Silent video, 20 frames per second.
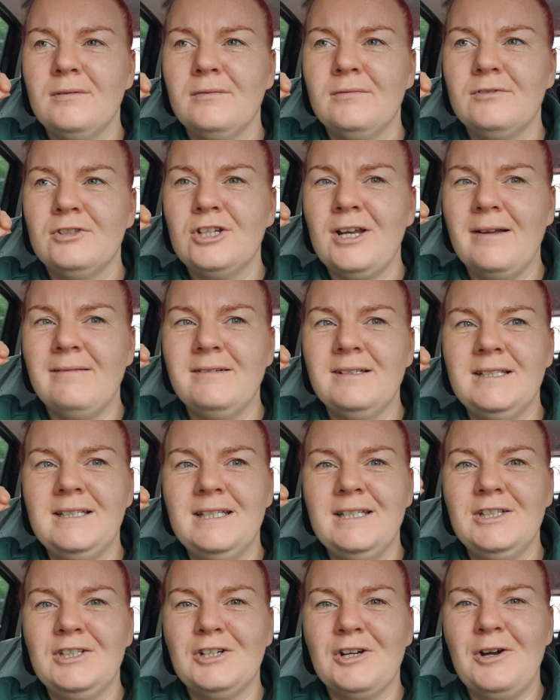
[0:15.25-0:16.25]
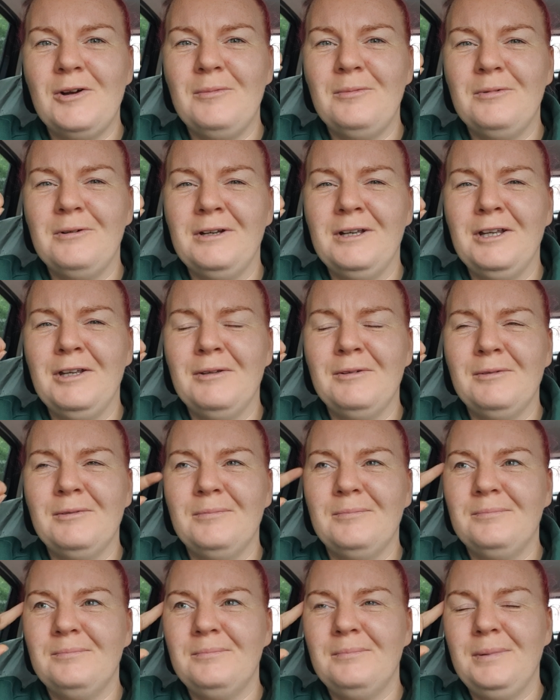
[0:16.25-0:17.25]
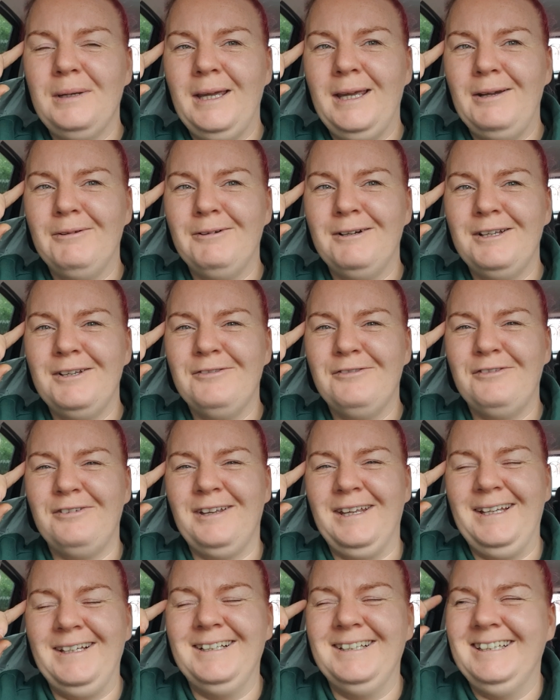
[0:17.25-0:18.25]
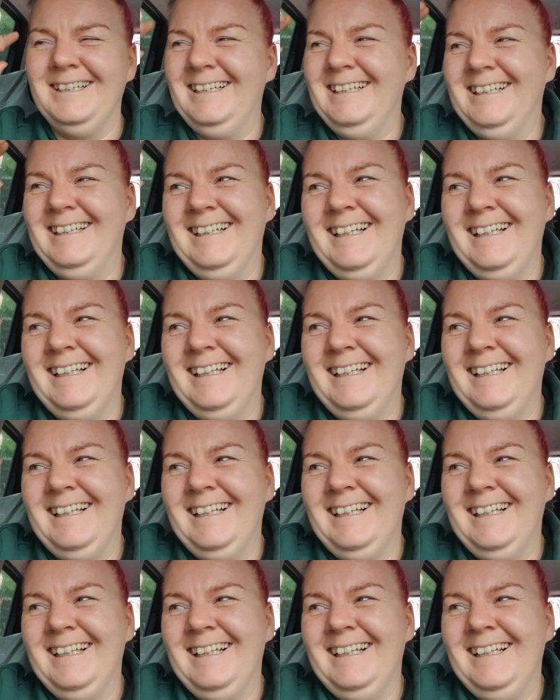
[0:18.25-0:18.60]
charity shop where you pay what you feel.